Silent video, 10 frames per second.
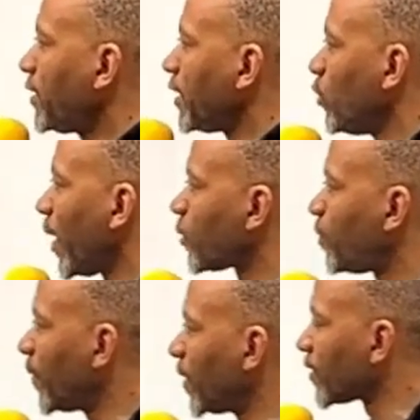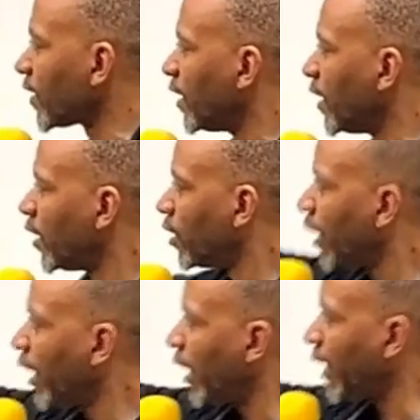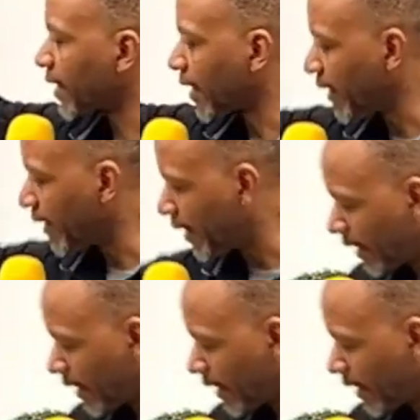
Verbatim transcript: you're experiencing it's a lineage.